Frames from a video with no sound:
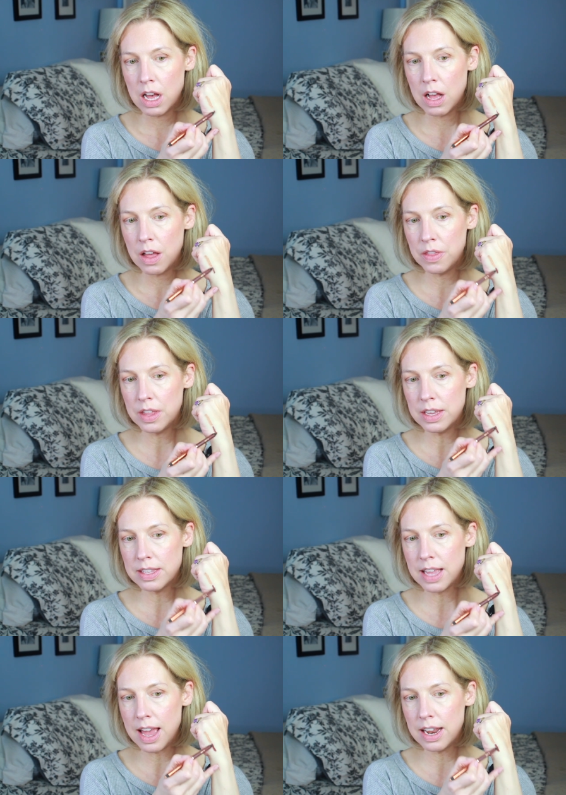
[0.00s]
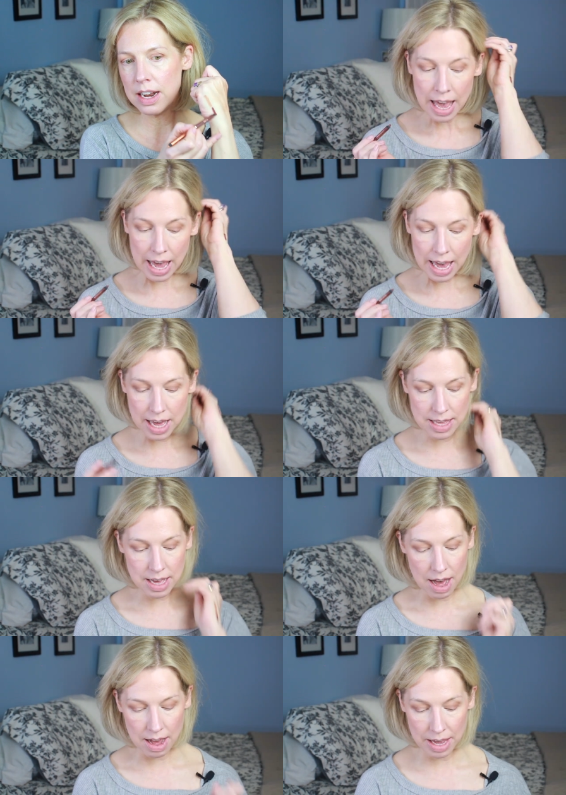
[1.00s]
on this end. And
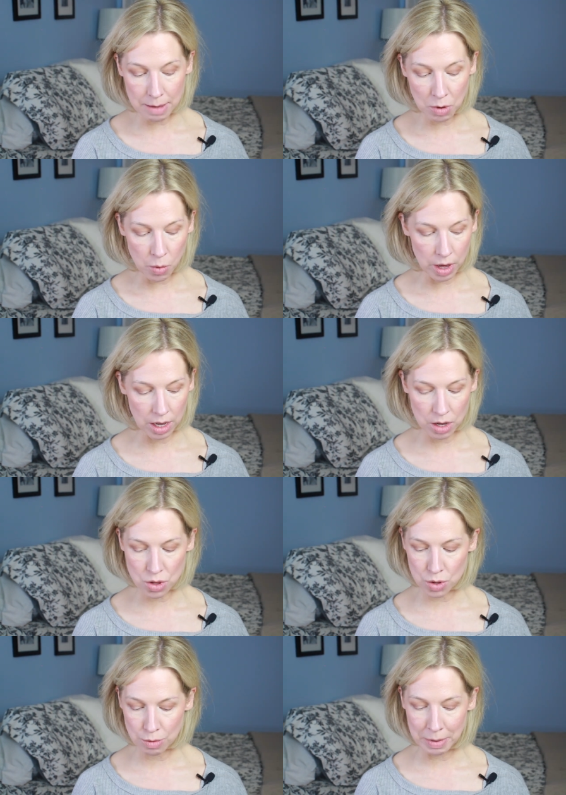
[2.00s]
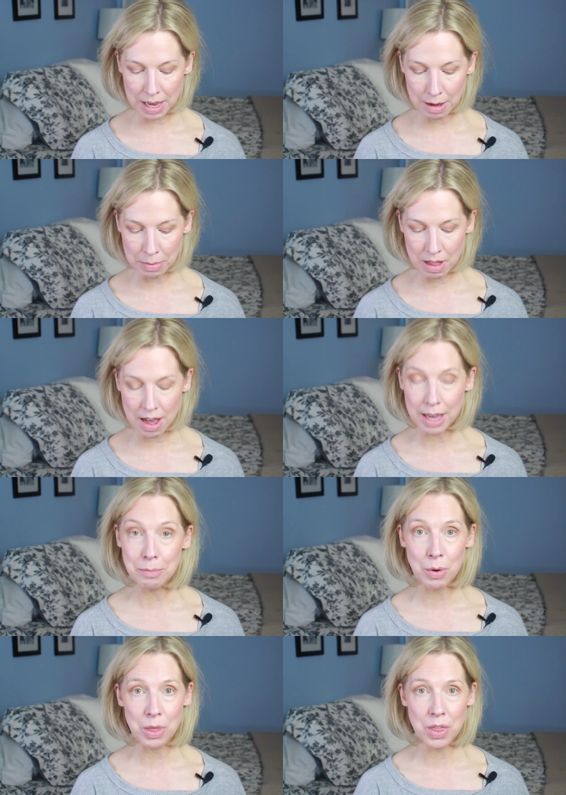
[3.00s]
I am going to be
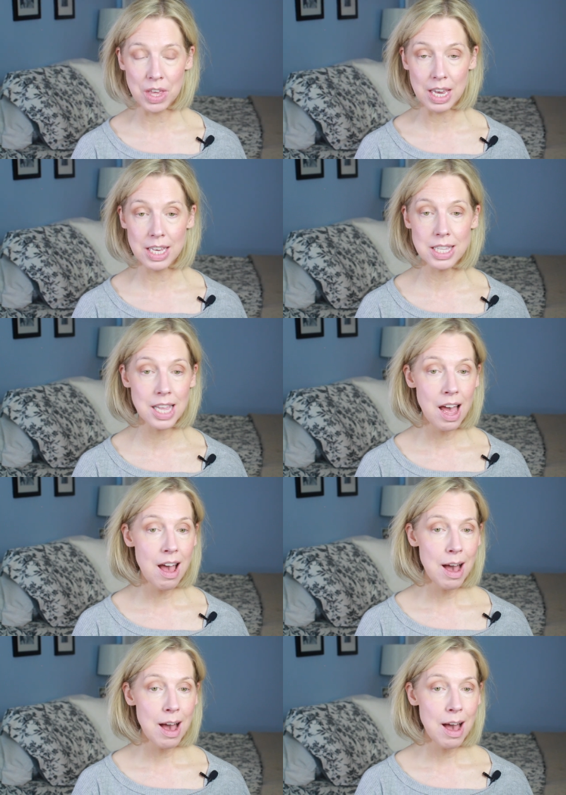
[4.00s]
applying both of these.